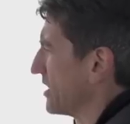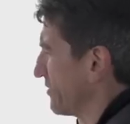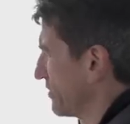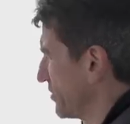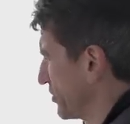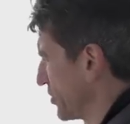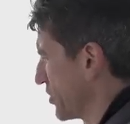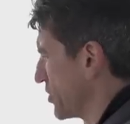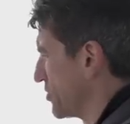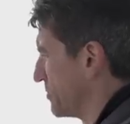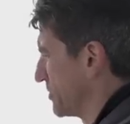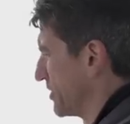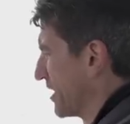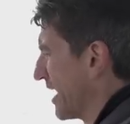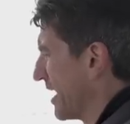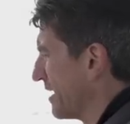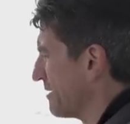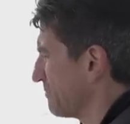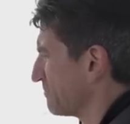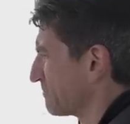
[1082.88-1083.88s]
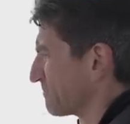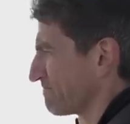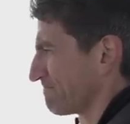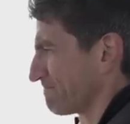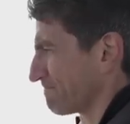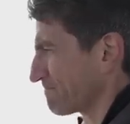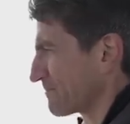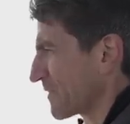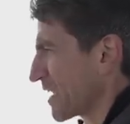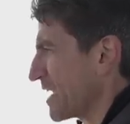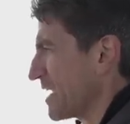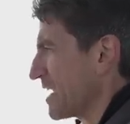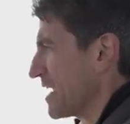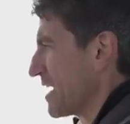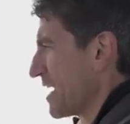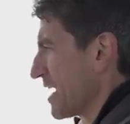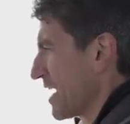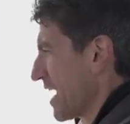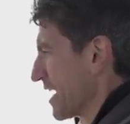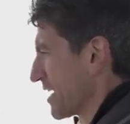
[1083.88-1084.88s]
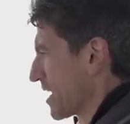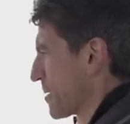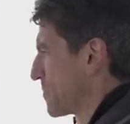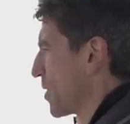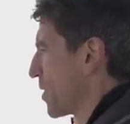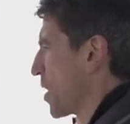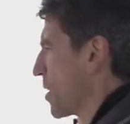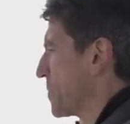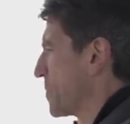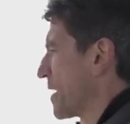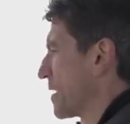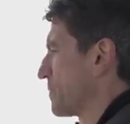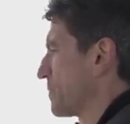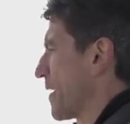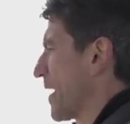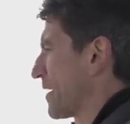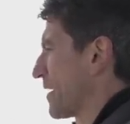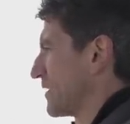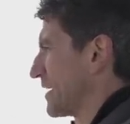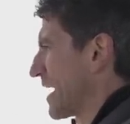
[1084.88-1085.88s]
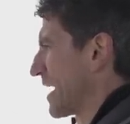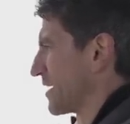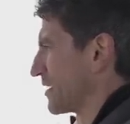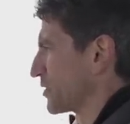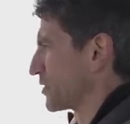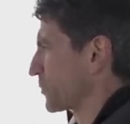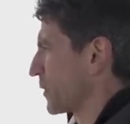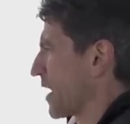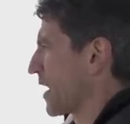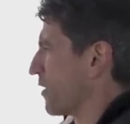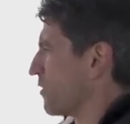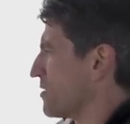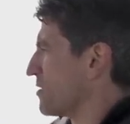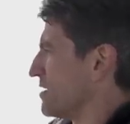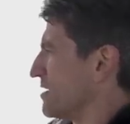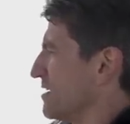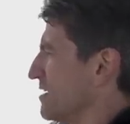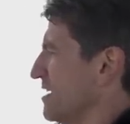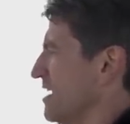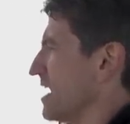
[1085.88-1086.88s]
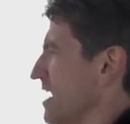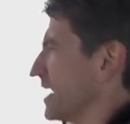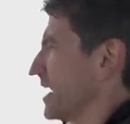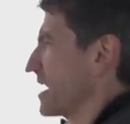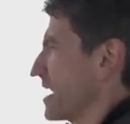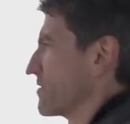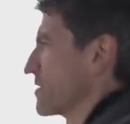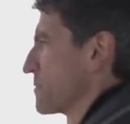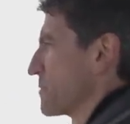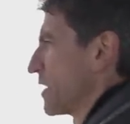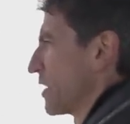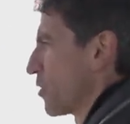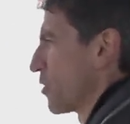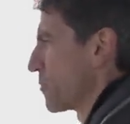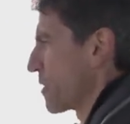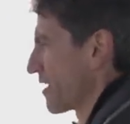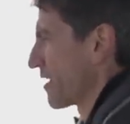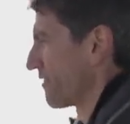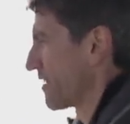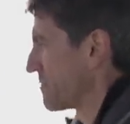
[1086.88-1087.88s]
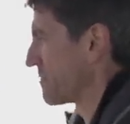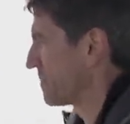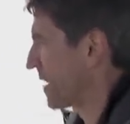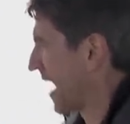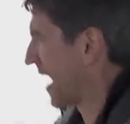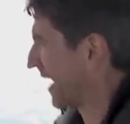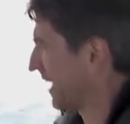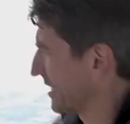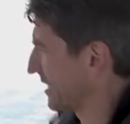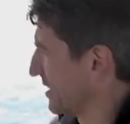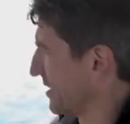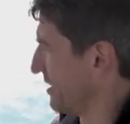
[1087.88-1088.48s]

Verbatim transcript: of the tubes there, and I put a bit of power down as well, give them a little bit of impact.